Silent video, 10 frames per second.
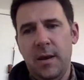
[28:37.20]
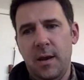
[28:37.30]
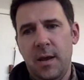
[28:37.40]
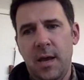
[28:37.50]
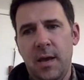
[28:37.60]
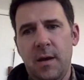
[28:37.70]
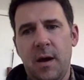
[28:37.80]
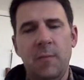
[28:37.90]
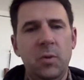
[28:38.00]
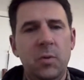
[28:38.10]
And
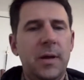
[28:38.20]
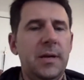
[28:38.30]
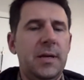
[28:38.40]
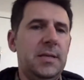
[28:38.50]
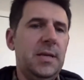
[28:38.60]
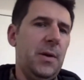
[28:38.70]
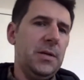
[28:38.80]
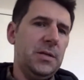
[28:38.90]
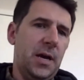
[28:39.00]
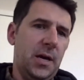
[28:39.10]
on
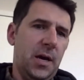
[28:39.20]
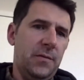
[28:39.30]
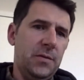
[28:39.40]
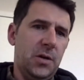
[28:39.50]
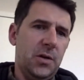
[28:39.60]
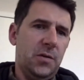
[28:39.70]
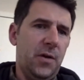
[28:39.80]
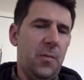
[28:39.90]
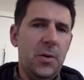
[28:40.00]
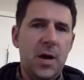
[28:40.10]
bluebutton.cms.gov is our
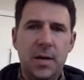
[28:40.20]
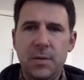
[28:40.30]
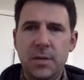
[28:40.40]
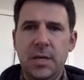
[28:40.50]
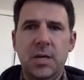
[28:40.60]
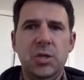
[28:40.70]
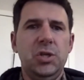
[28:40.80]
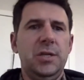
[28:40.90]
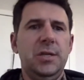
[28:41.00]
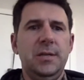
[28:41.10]
developer
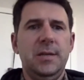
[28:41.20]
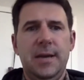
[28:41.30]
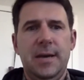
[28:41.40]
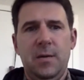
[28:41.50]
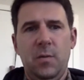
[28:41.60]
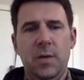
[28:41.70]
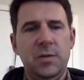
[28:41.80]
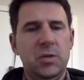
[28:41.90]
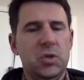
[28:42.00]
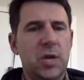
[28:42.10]
documentation,
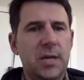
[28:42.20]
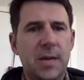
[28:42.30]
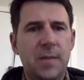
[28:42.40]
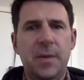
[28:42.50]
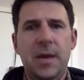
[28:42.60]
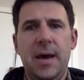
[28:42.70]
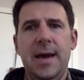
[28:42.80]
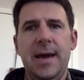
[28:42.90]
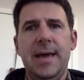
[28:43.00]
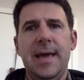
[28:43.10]
ways you can try the
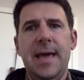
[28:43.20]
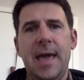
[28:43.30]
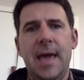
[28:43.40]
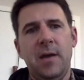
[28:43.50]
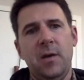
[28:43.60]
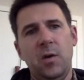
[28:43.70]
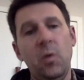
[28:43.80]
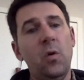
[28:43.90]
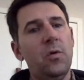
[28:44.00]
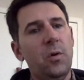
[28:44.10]
API, and a
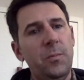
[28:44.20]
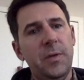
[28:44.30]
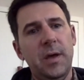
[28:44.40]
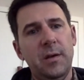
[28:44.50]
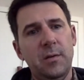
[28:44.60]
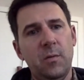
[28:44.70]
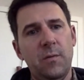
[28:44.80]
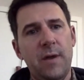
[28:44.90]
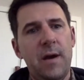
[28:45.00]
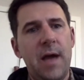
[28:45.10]
Google group that
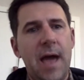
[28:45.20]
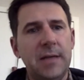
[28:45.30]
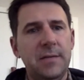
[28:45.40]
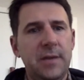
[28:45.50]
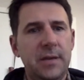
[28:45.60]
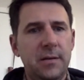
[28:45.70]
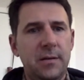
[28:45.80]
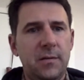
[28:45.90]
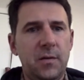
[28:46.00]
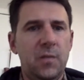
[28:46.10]
we're very active in.
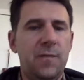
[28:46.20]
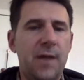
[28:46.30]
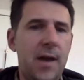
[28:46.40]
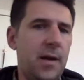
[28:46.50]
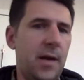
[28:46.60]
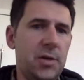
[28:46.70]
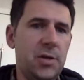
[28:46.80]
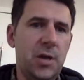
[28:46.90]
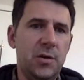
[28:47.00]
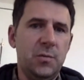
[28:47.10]
So you'll find
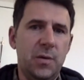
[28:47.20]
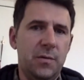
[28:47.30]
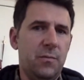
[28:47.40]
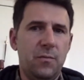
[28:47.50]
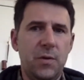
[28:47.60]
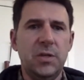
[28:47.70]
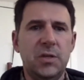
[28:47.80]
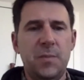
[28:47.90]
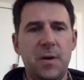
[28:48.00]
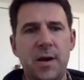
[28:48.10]
engineers with rich
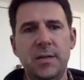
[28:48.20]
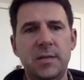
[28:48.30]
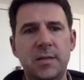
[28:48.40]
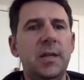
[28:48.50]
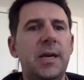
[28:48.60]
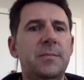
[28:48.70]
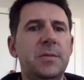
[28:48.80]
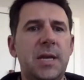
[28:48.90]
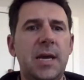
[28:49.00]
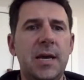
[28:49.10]
experience in
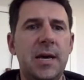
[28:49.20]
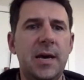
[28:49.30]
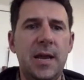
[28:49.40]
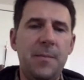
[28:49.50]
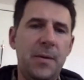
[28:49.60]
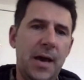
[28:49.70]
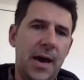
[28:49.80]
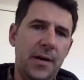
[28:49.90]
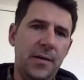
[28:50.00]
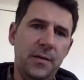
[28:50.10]
claims data and
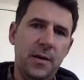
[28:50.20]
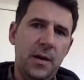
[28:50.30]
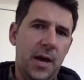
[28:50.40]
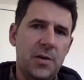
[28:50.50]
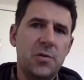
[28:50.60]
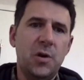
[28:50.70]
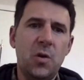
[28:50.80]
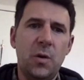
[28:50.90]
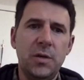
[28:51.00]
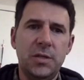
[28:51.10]
APIs answering
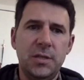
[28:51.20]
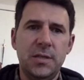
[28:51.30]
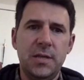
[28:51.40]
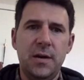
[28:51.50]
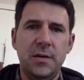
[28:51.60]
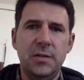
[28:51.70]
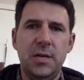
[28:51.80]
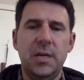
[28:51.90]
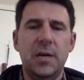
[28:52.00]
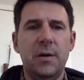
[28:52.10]
your questions there as you
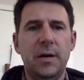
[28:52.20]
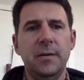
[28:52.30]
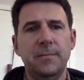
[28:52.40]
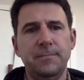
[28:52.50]
get going.